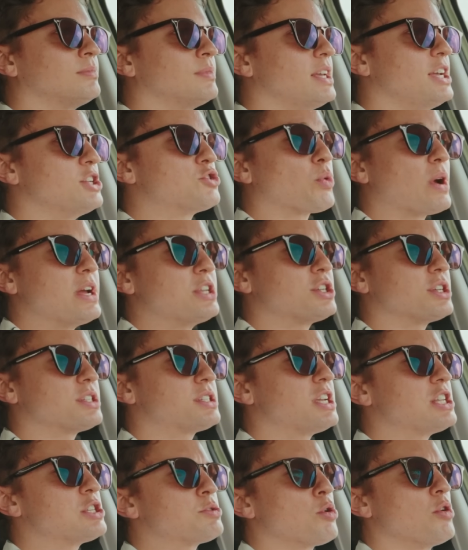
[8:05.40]
Its range has
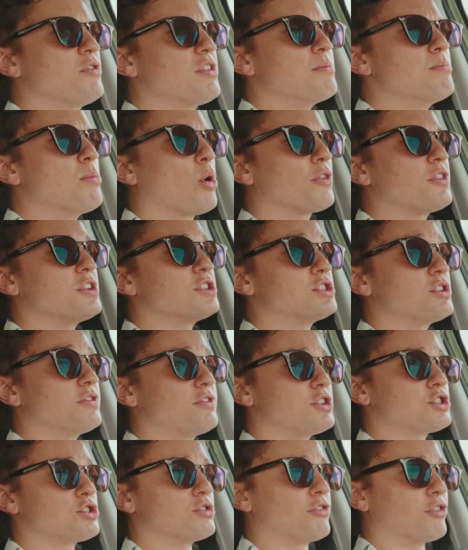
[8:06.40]
since proven more than
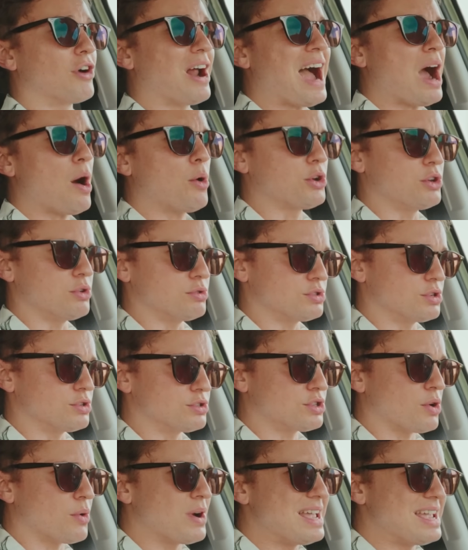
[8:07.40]
sufficient for our
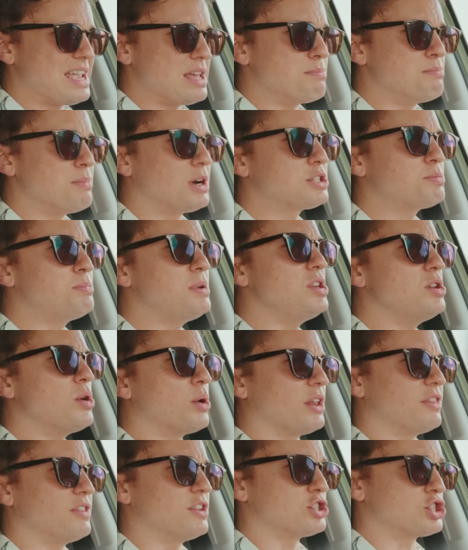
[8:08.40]
users, though it must be
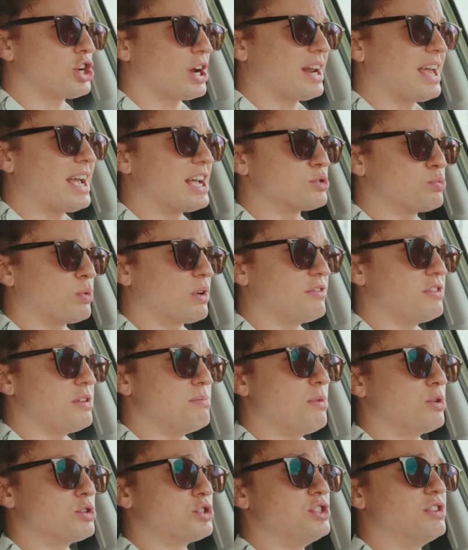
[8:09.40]
noted that China has one of the
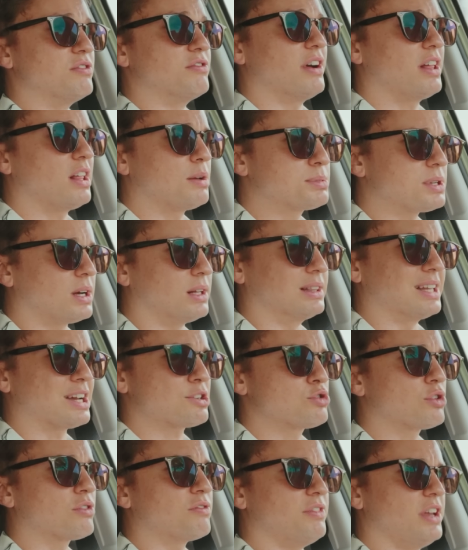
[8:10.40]
most developed
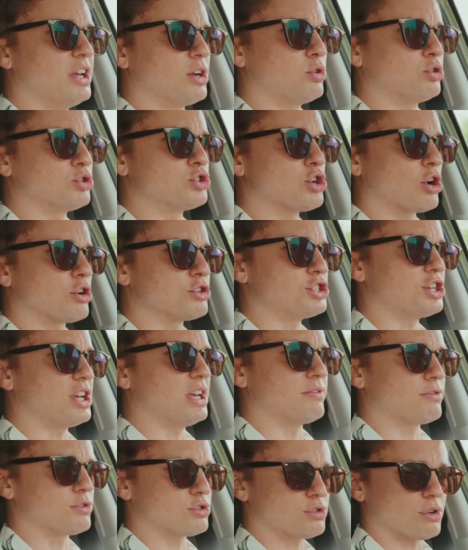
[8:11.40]
electric vehicle charging
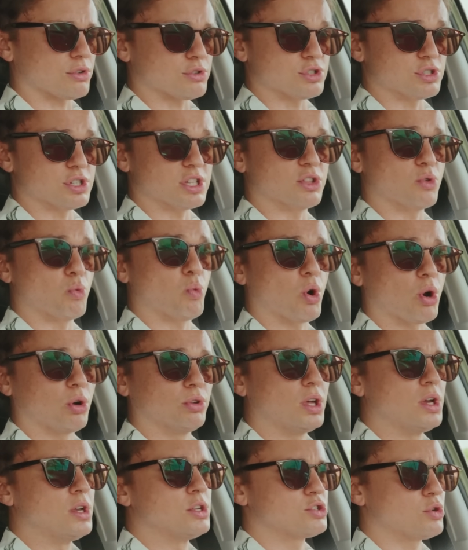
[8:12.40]
infrastructures in the
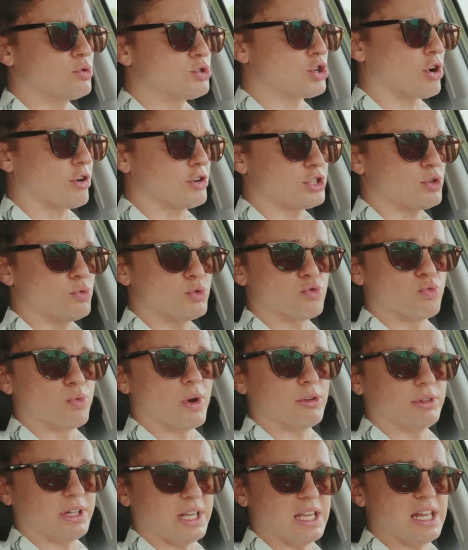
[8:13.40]
world, so charging was
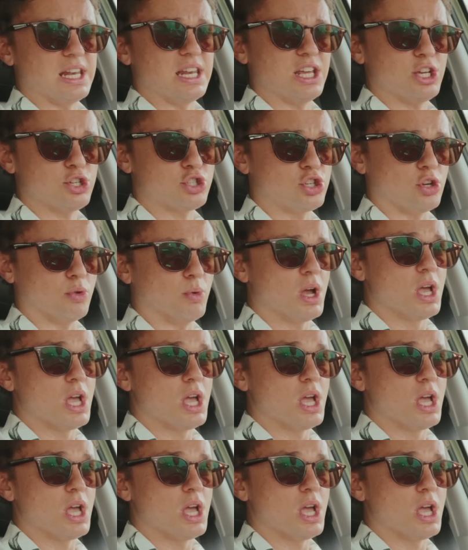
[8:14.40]
rarely an issue,